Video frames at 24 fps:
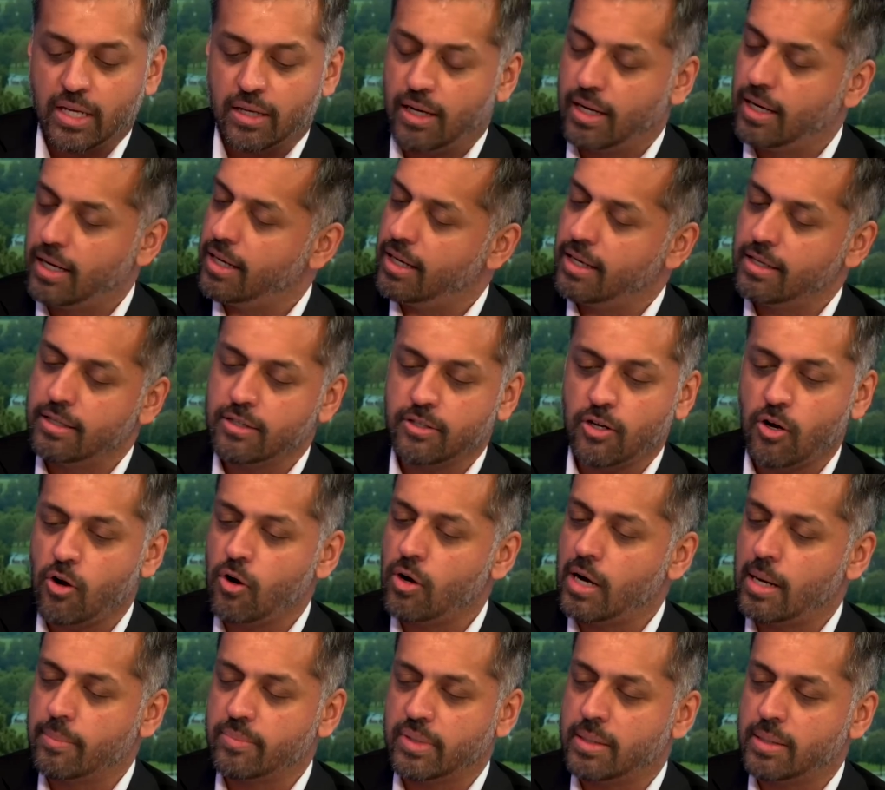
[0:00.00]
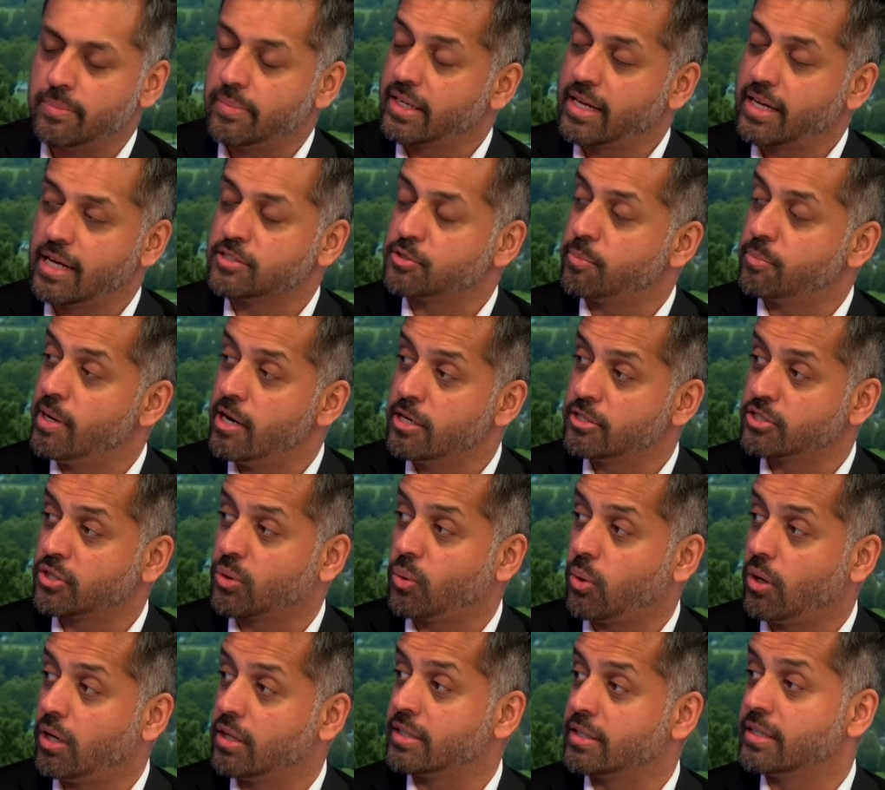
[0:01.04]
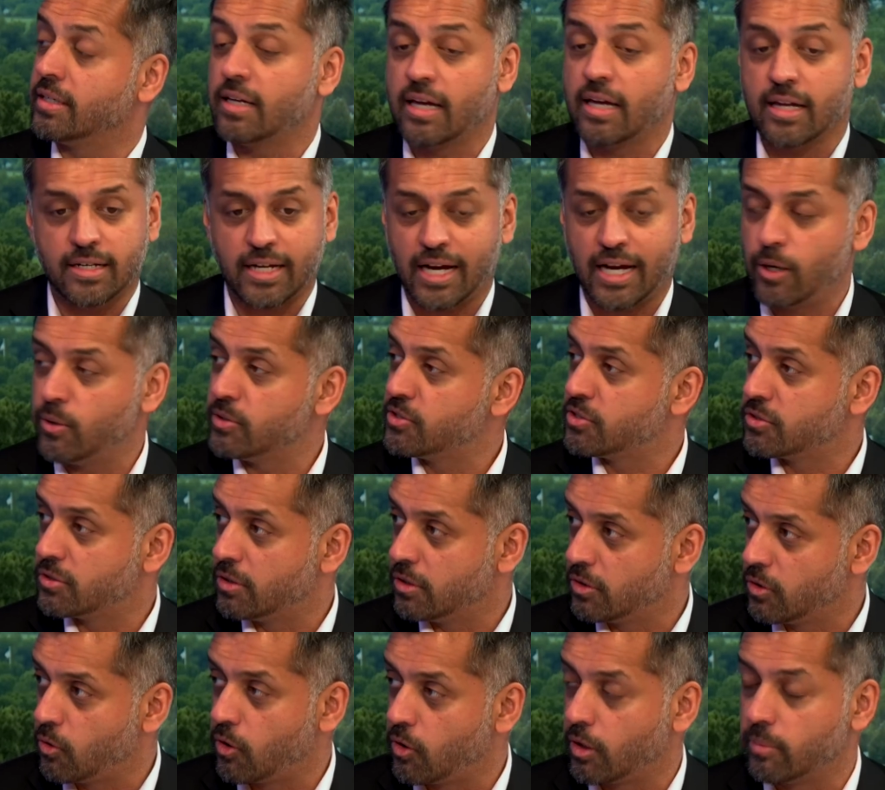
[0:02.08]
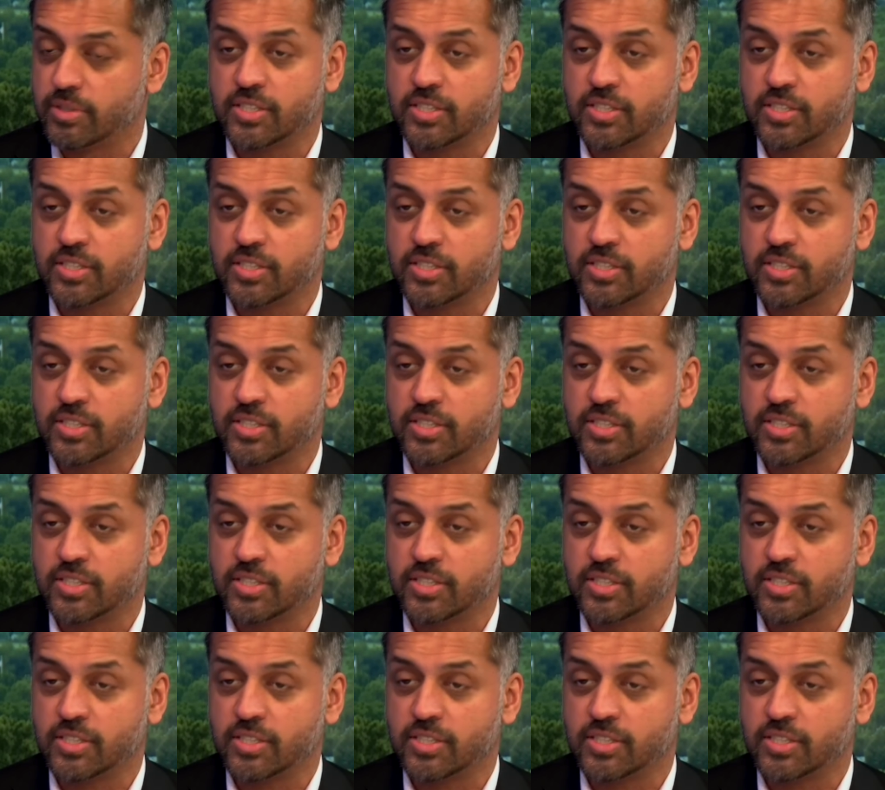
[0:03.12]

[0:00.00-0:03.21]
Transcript: no, I'm against marriage equality, and now it's the norm.